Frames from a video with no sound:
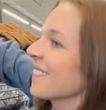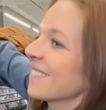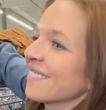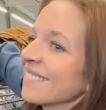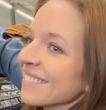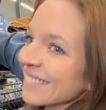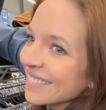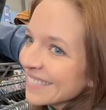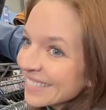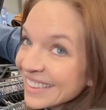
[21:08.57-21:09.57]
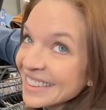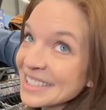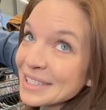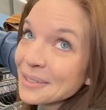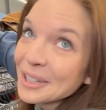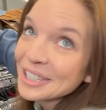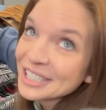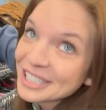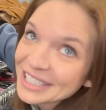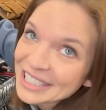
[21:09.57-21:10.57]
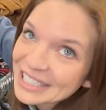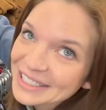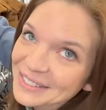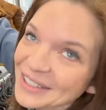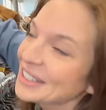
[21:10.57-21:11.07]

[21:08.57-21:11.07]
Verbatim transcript: No. This is. Are weirdest, you reach, doing the, the reach